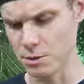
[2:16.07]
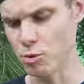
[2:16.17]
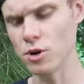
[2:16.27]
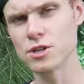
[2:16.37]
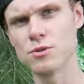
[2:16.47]
It's
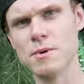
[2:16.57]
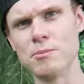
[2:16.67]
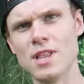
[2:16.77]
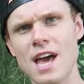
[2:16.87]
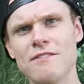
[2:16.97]
important to
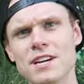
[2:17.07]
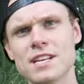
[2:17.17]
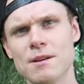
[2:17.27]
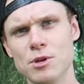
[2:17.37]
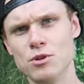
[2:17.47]
remember that every
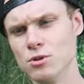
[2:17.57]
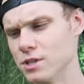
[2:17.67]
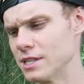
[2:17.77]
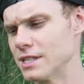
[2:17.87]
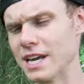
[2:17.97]
time you
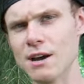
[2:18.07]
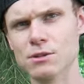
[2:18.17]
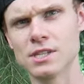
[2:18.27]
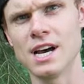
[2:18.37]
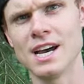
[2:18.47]
use this thing
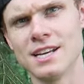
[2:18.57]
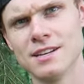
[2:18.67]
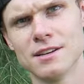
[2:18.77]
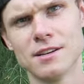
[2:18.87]
outside,